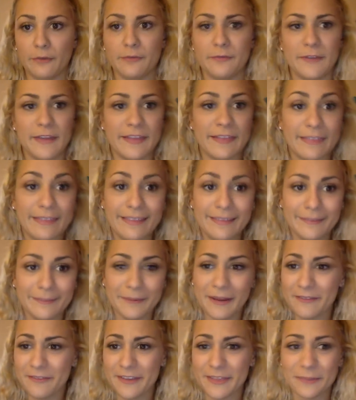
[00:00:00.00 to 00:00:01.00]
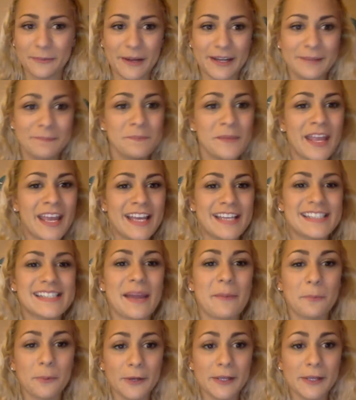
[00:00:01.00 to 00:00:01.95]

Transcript: Fifth, my fifth one is that